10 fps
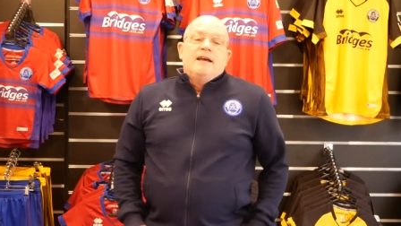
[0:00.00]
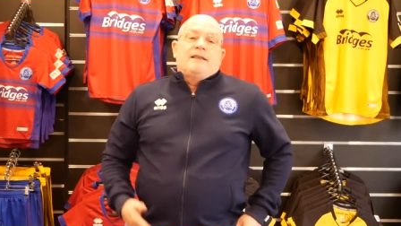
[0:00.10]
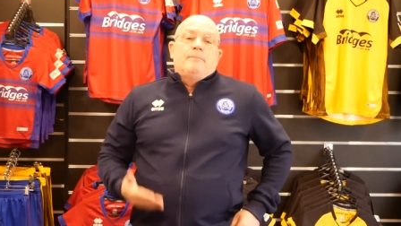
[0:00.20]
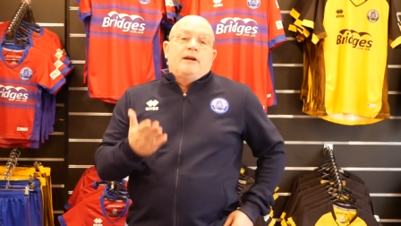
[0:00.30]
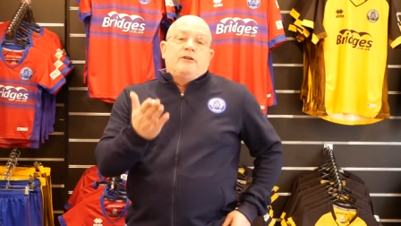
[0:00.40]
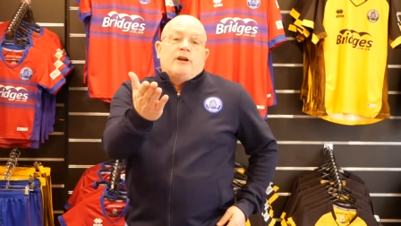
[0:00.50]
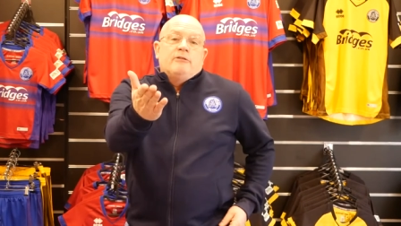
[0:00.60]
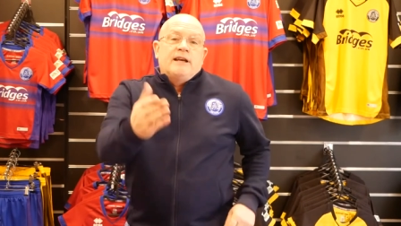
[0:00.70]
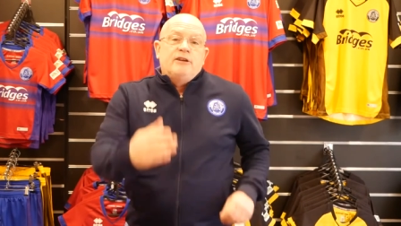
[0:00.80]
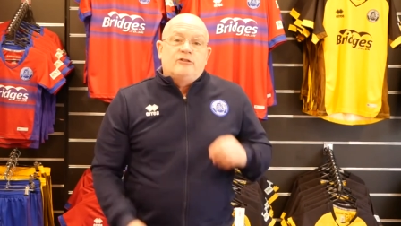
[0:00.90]
They made a
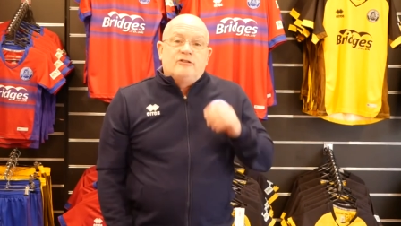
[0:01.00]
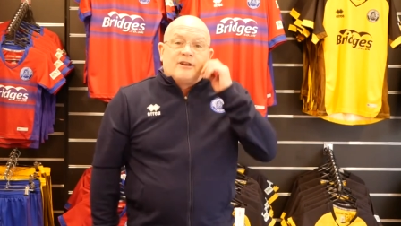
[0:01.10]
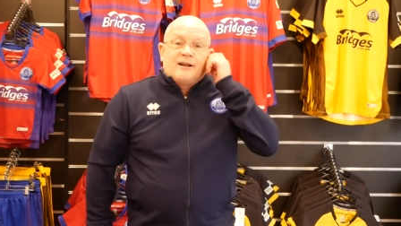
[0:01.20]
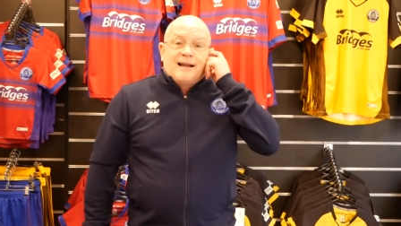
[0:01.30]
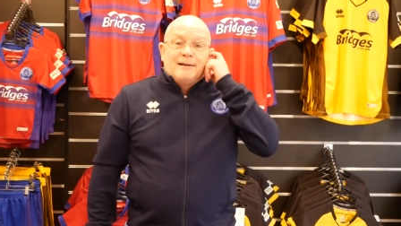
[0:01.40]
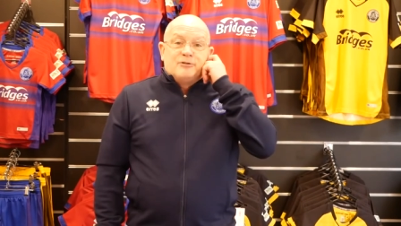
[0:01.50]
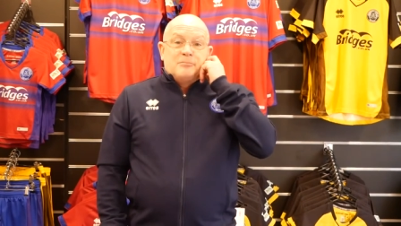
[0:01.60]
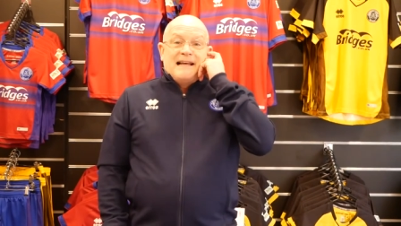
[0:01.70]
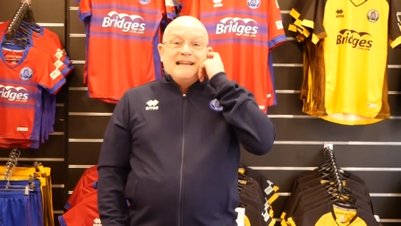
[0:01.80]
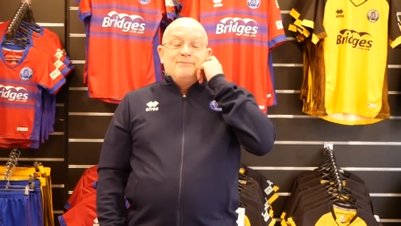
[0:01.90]
donation to the club to
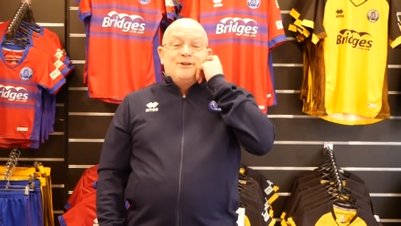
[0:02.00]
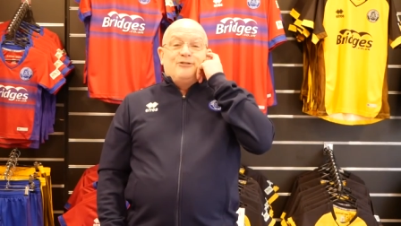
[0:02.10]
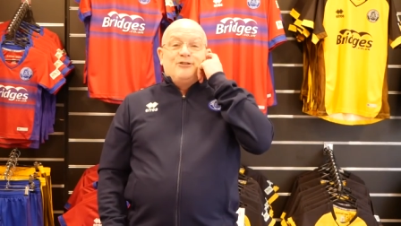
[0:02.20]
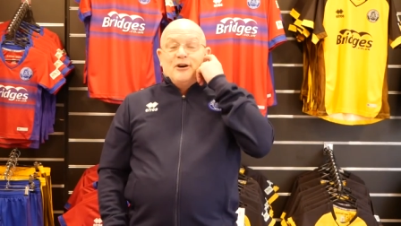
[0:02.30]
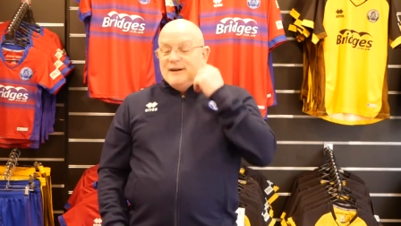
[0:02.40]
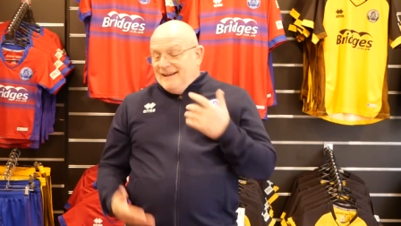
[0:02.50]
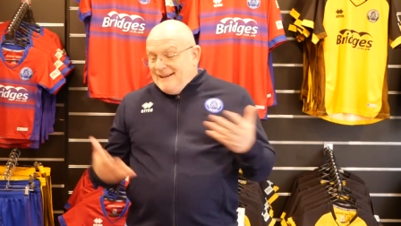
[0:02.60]
pay him with the shop.